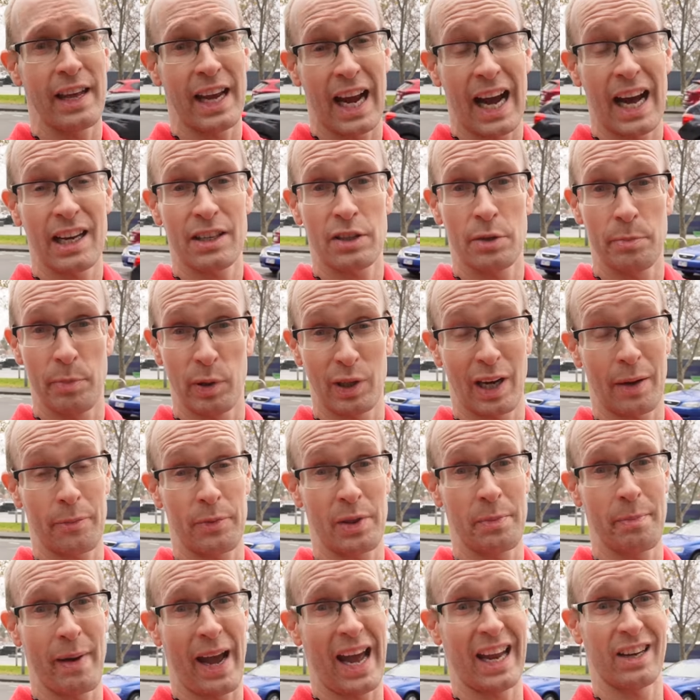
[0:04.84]
they are to put up
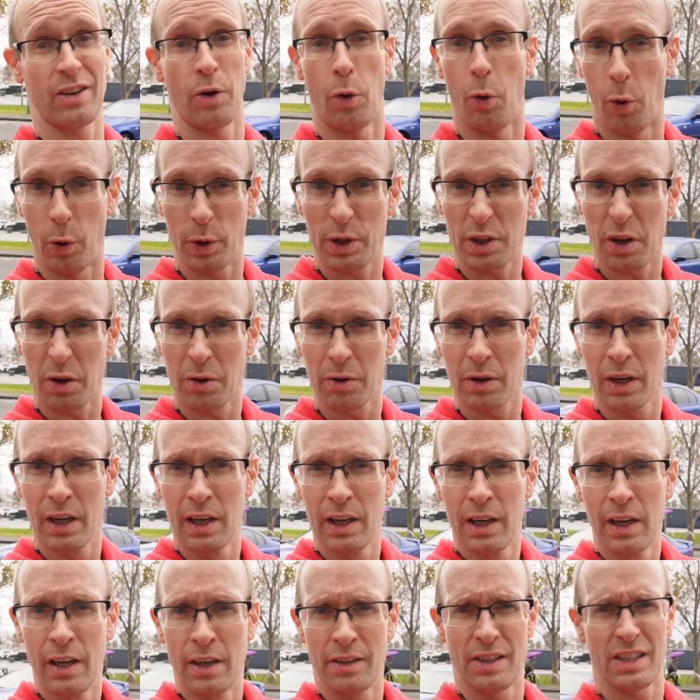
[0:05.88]
with bad audio?
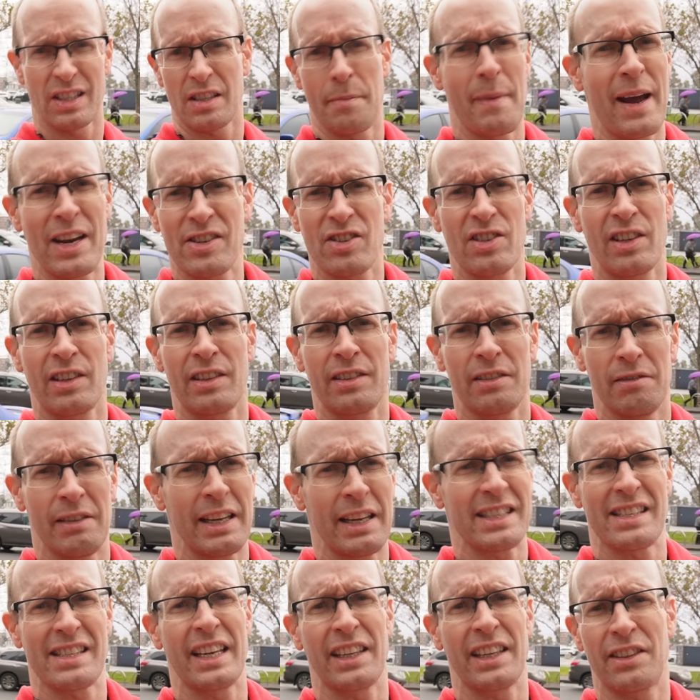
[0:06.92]
Just imagine
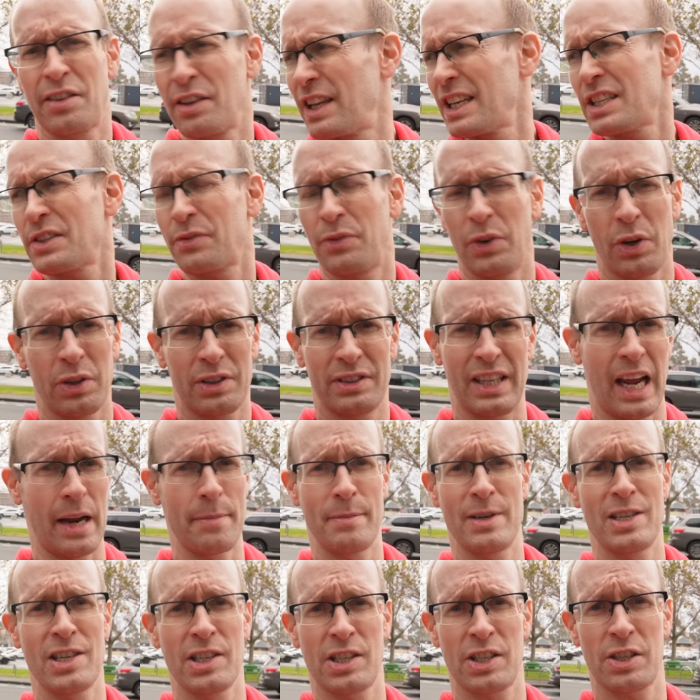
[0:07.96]
listening to this for ten
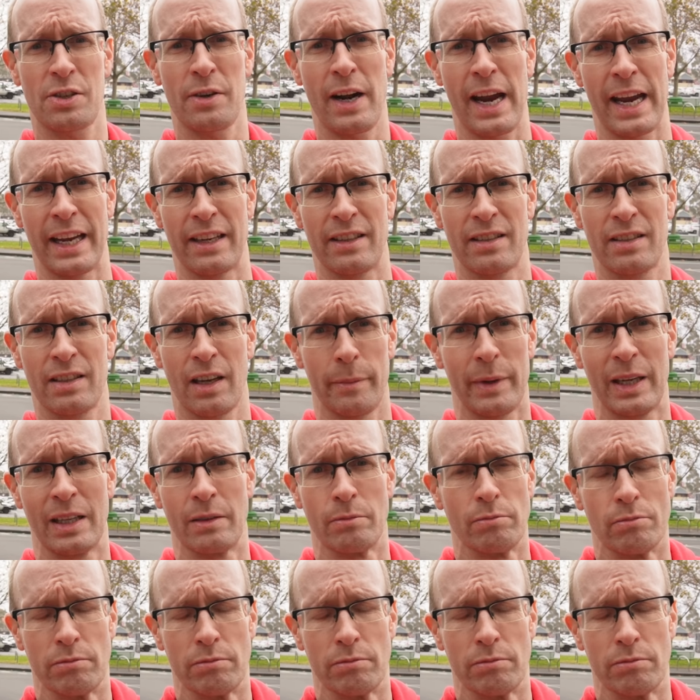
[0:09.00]
minutes straight. I mean,